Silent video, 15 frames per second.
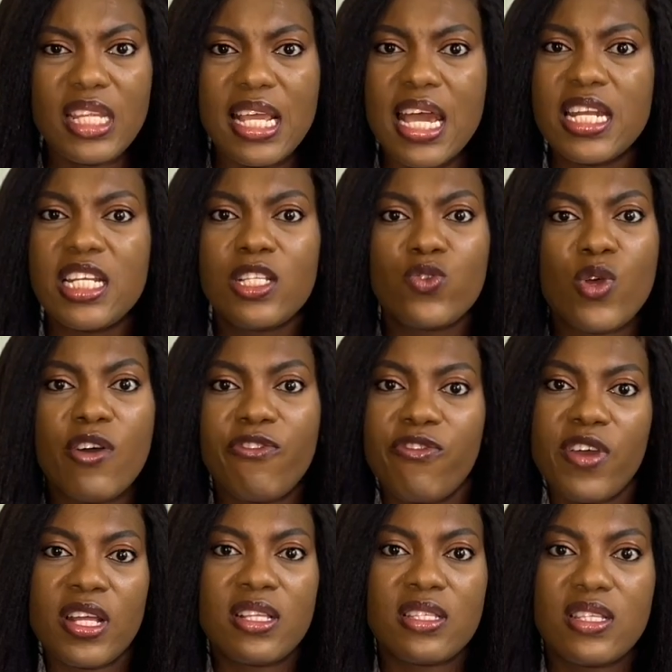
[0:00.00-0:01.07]
and it will
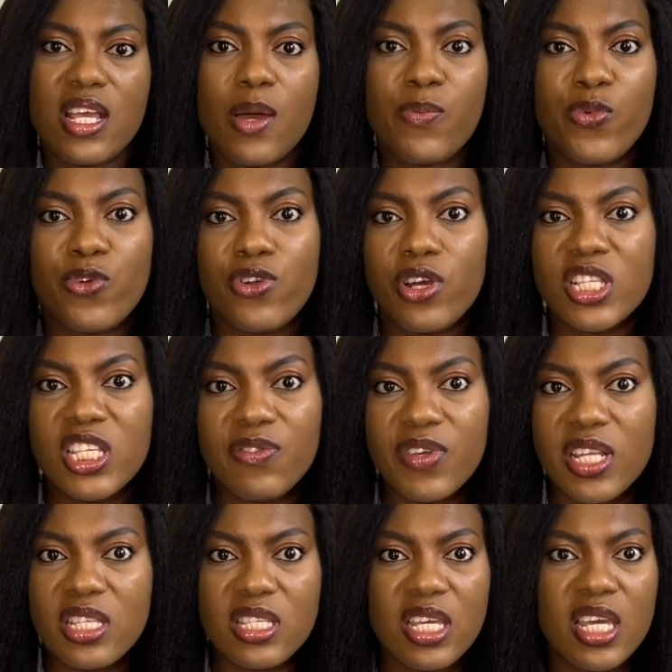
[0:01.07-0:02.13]
affect their
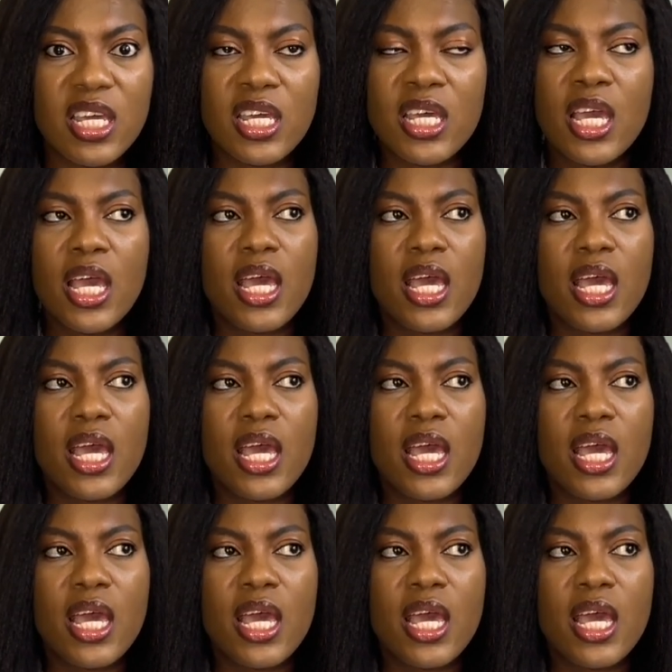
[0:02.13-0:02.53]
productivity,